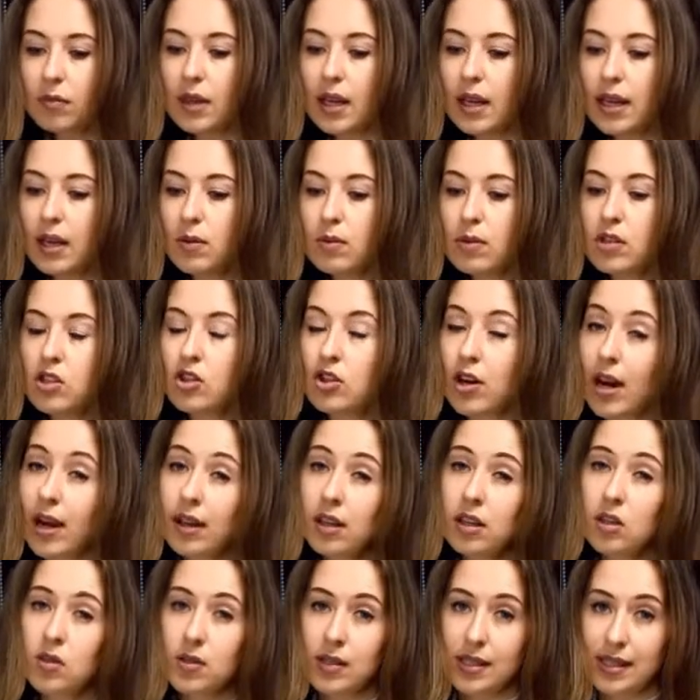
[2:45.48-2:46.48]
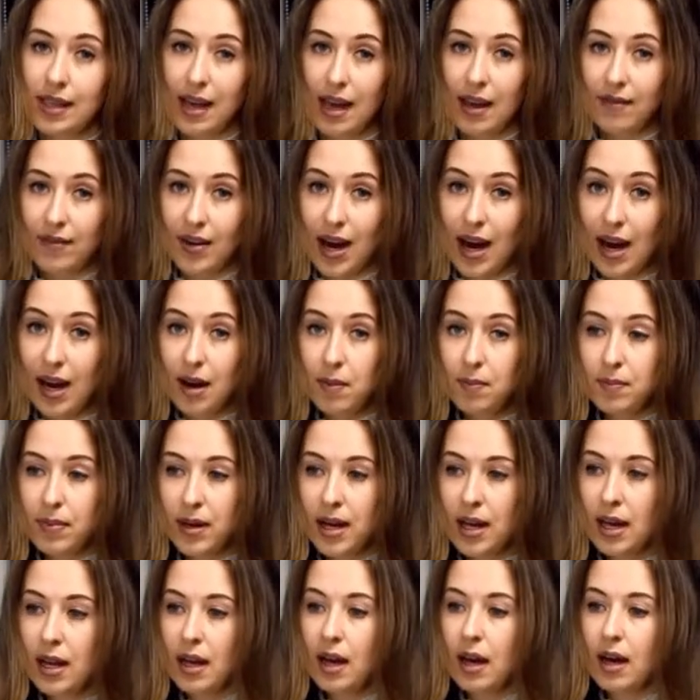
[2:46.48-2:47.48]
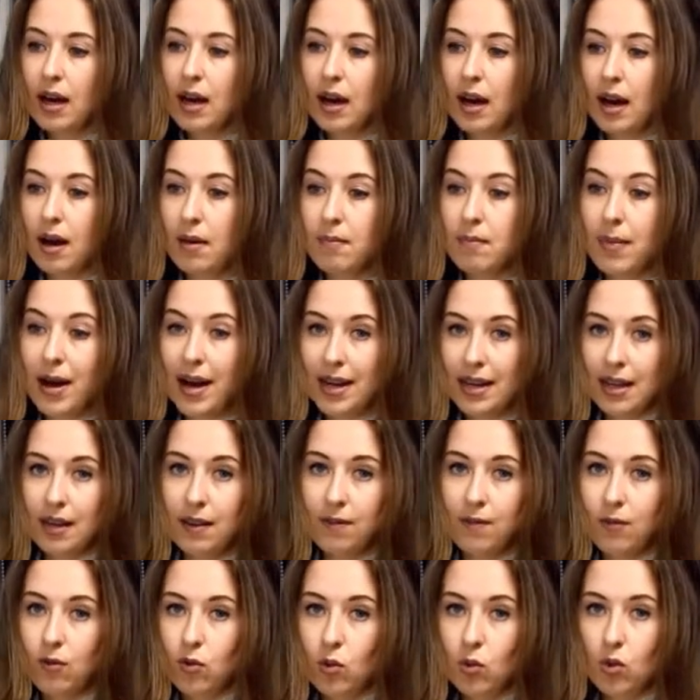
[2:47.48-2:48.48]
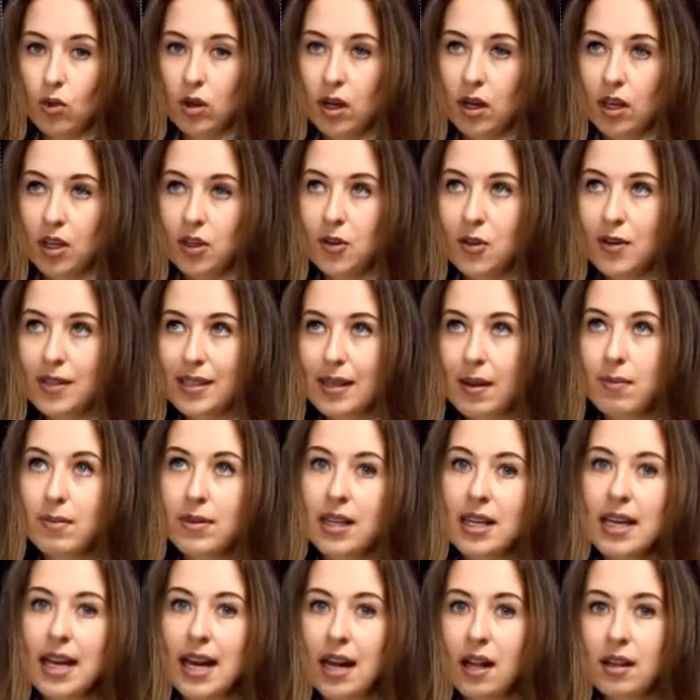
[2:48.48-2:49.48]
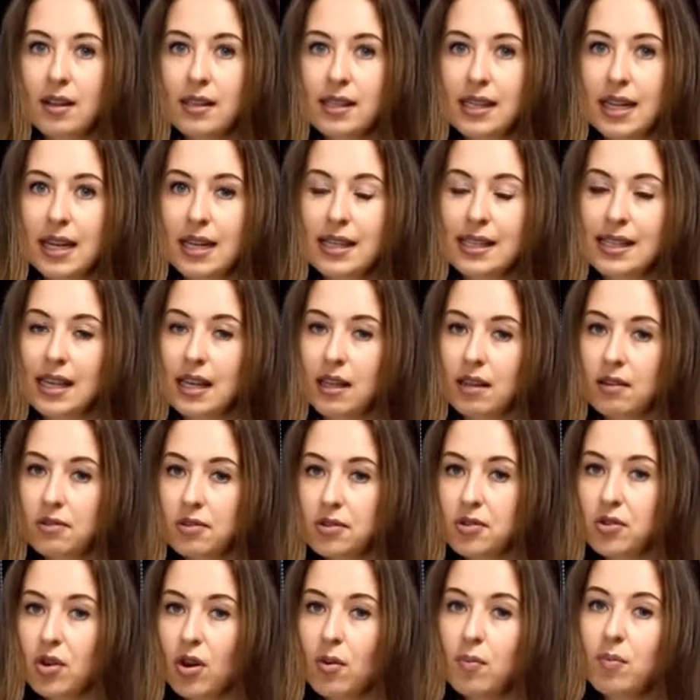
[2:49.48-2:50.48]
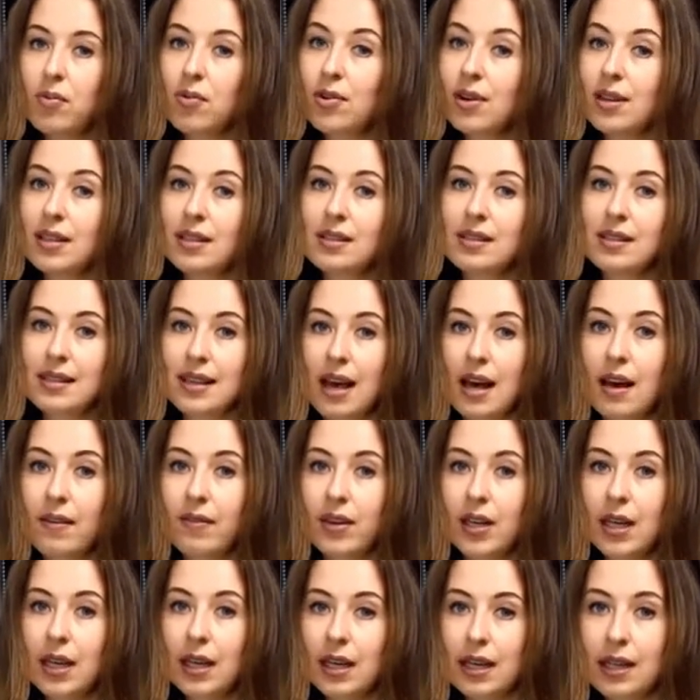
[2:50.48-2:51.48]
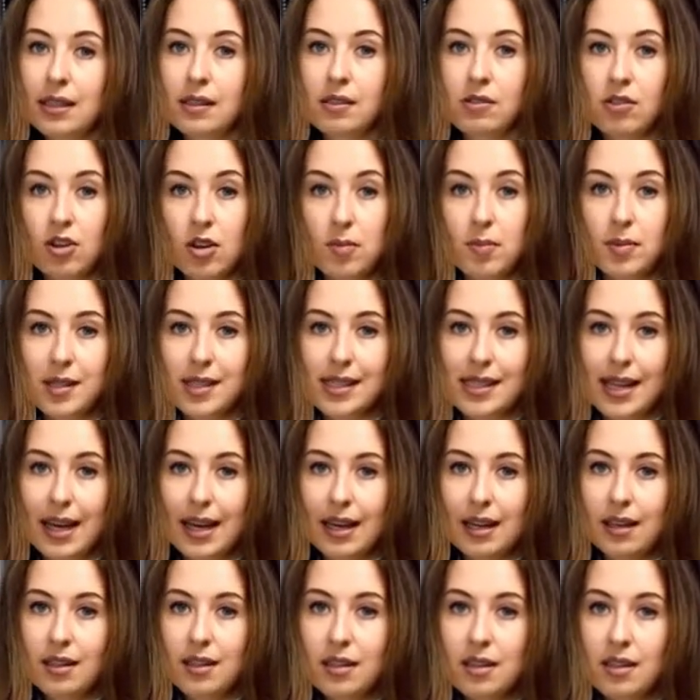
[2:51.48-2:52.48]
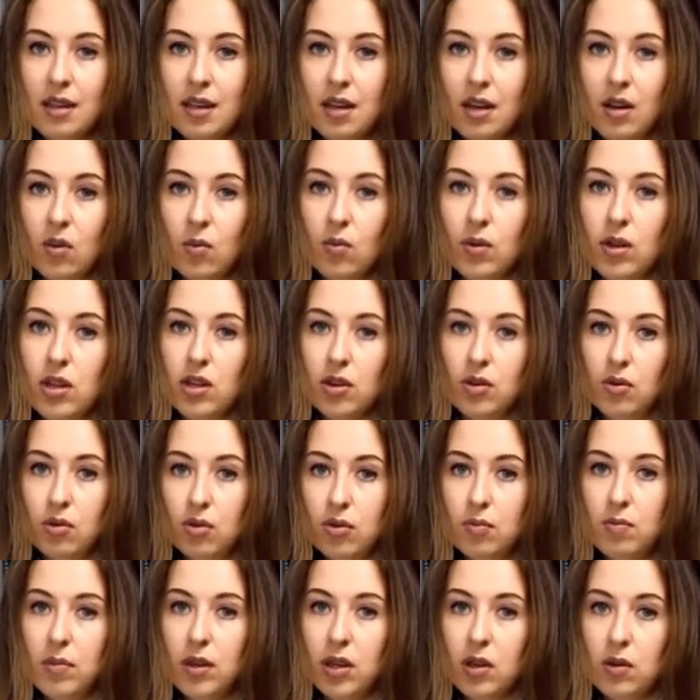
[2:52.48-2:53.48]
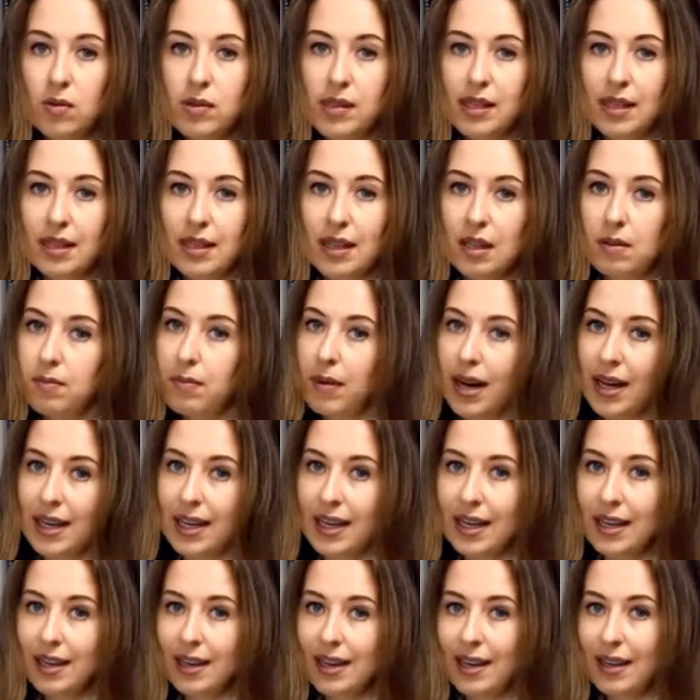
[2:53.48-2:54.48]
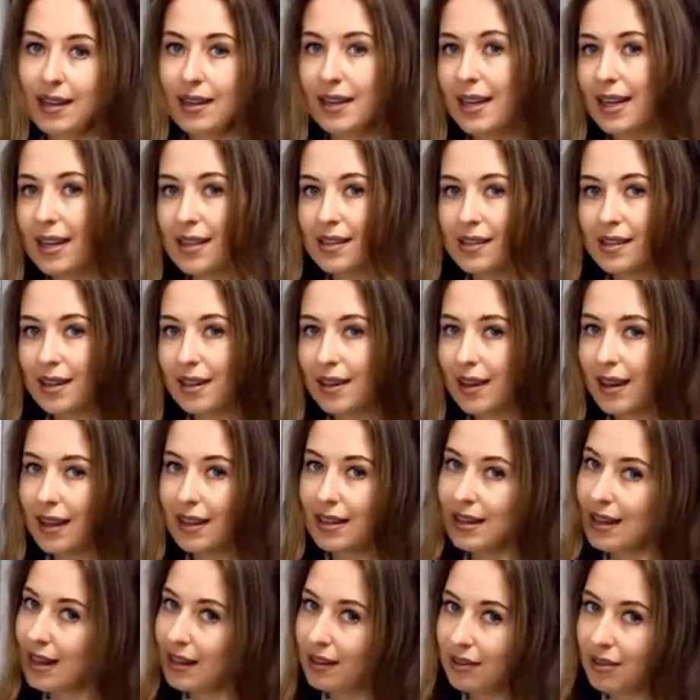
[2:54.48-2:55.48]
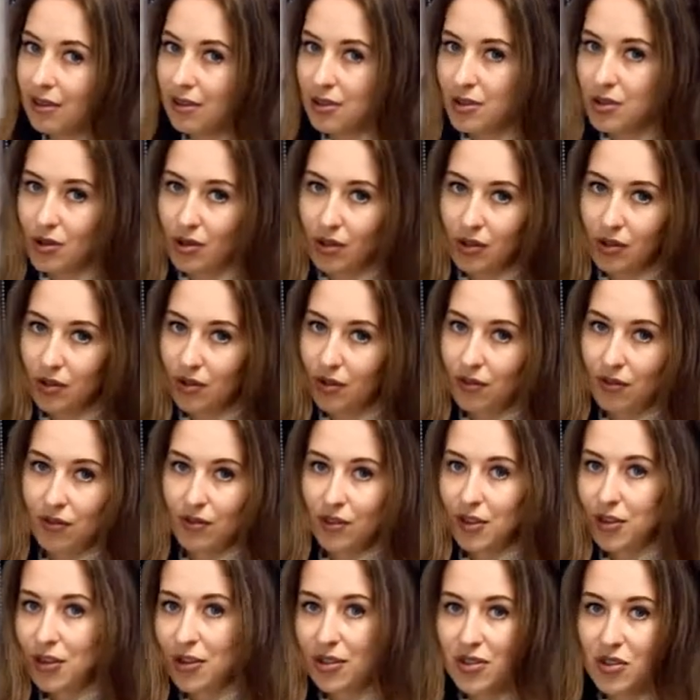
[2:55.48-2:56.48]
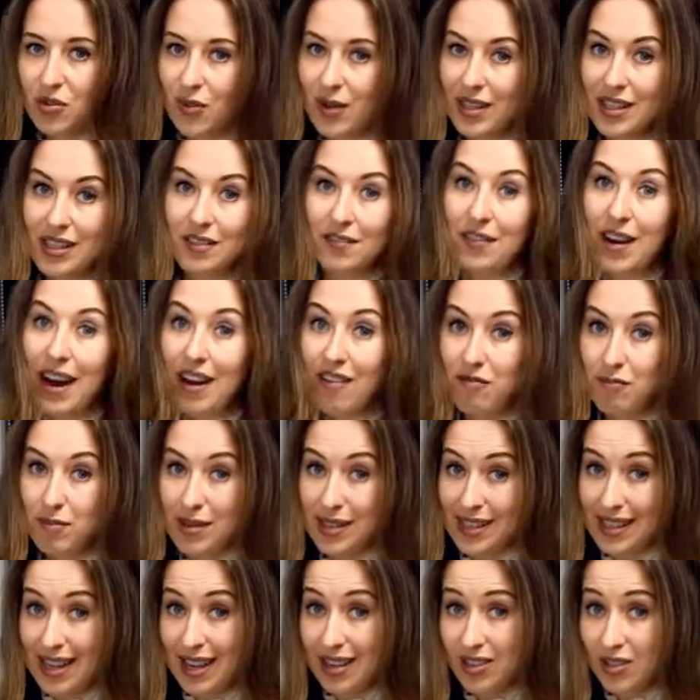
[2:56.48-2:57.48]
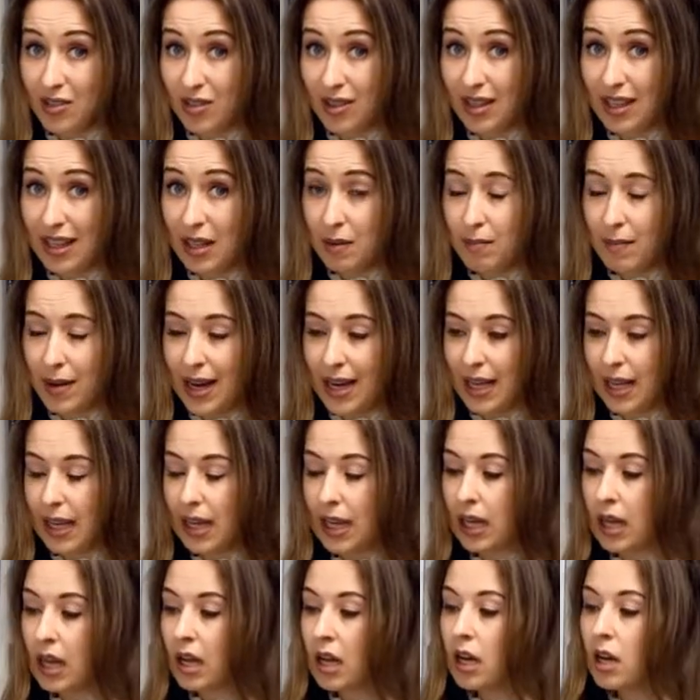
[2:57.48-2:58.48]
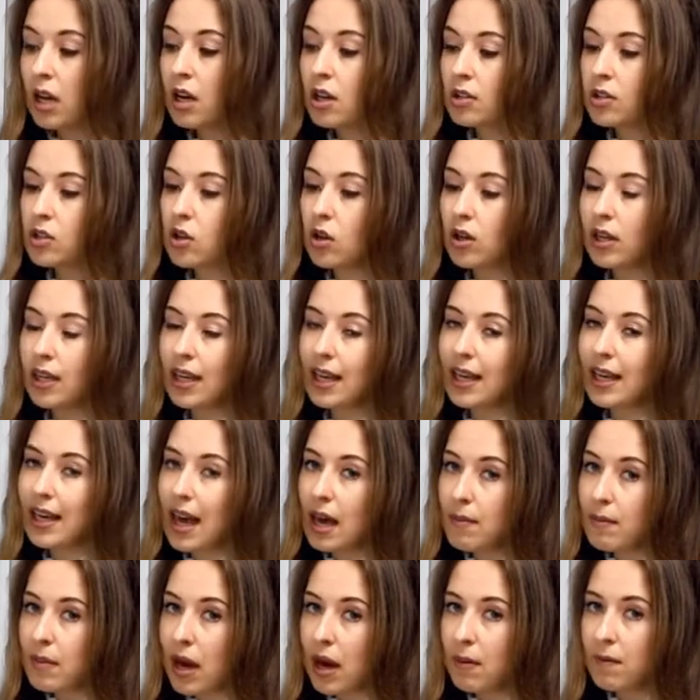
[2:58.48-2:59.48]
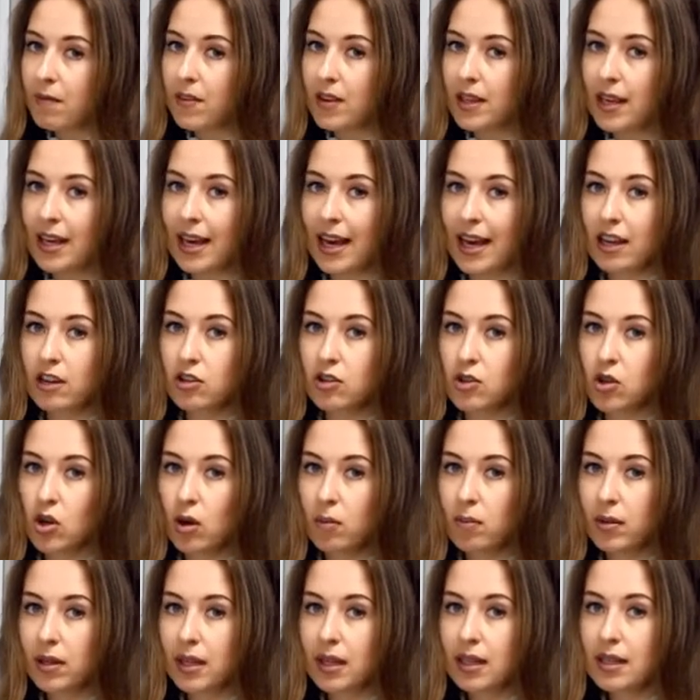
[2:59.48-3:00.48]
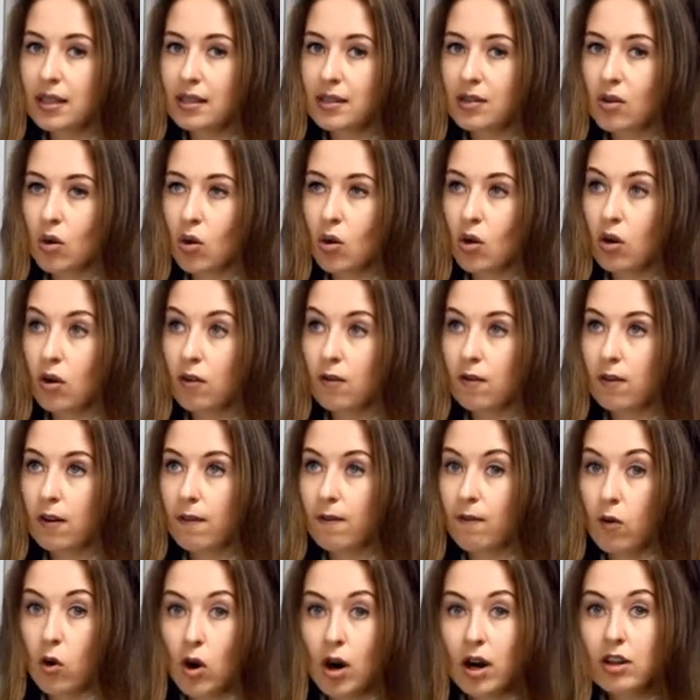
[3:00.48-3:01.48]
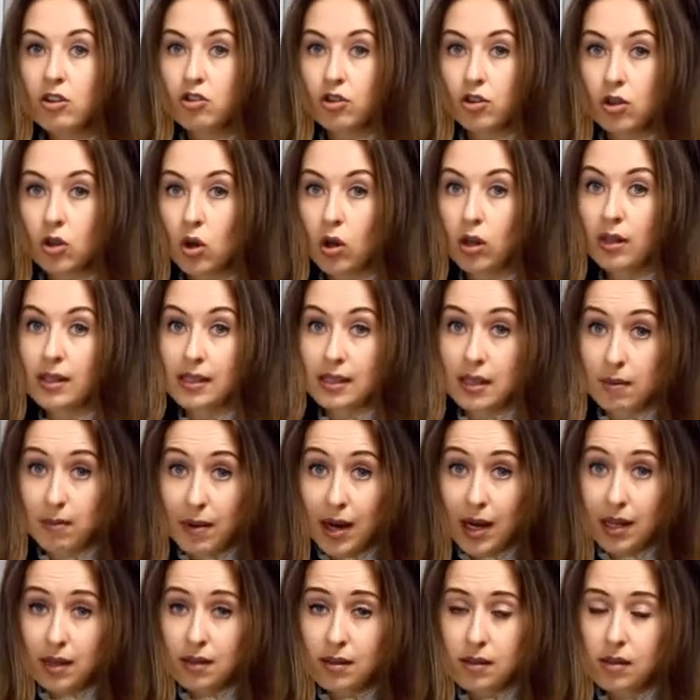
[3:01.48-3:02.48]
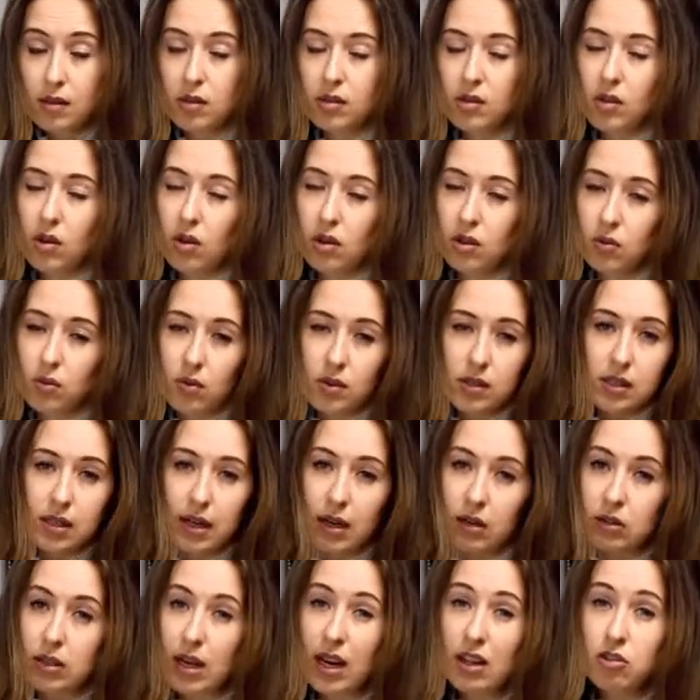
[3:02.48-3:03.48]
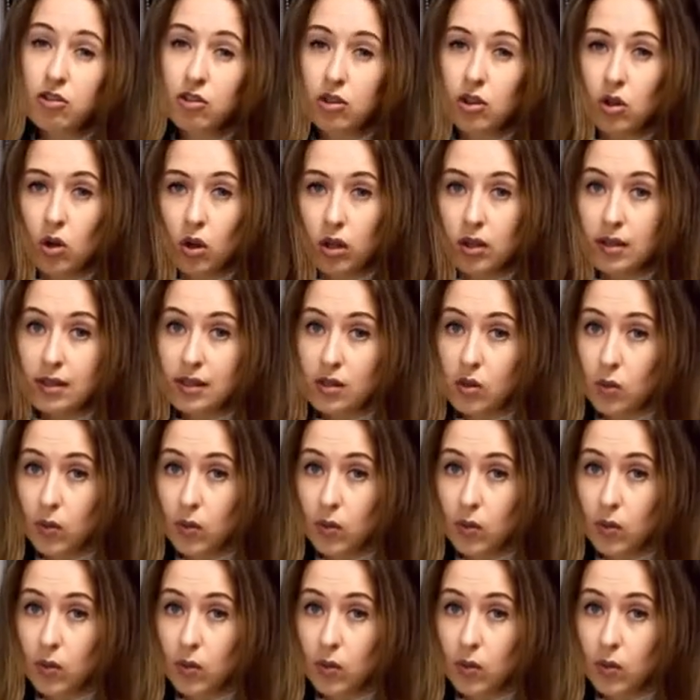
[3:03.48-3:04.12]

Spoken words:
He was trying to save up money for something else, and I said there is no point saving at 3% when you could be using that money and getting a net return of 25% on that money. So he came up with a cash surplus of $400 a month, so it was around $100 a